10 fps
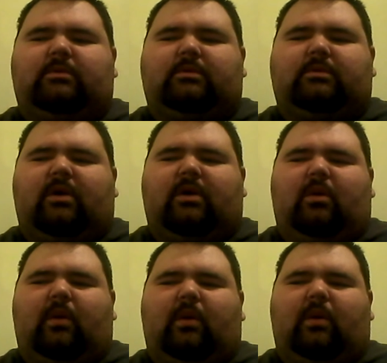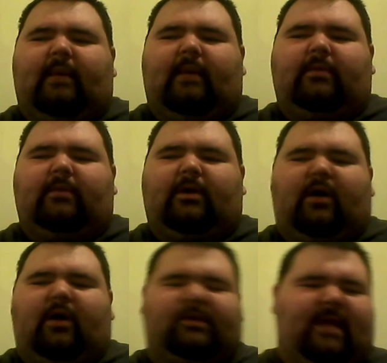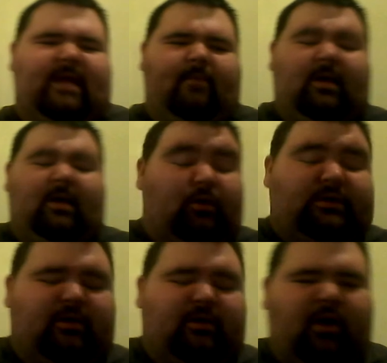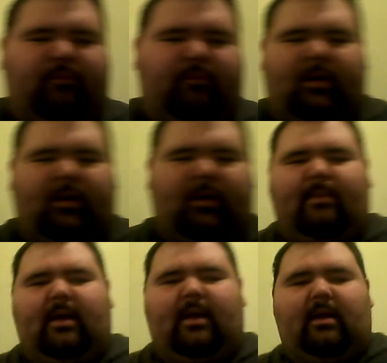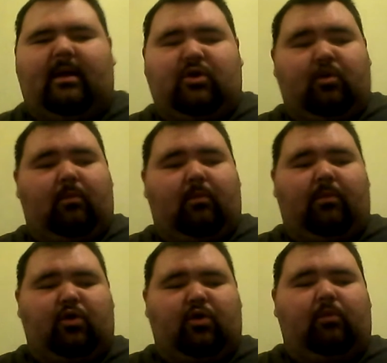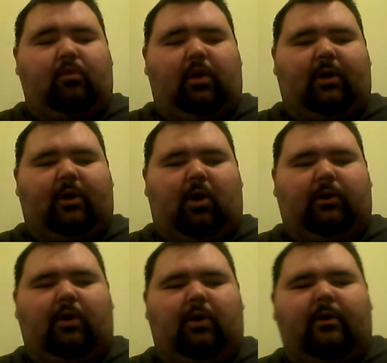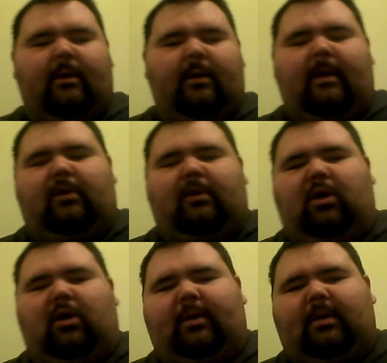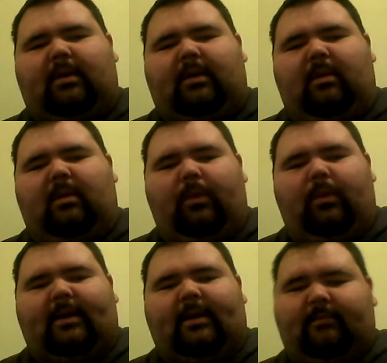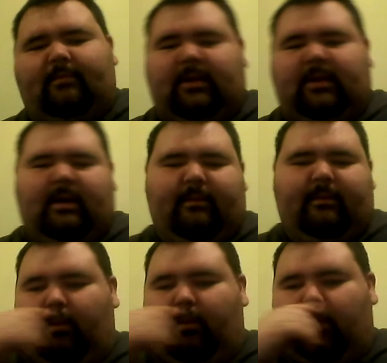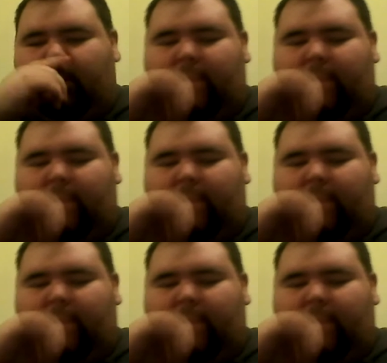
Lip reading: not named. I noticed they're not putting in the numeral at all now. They're not putting in the number.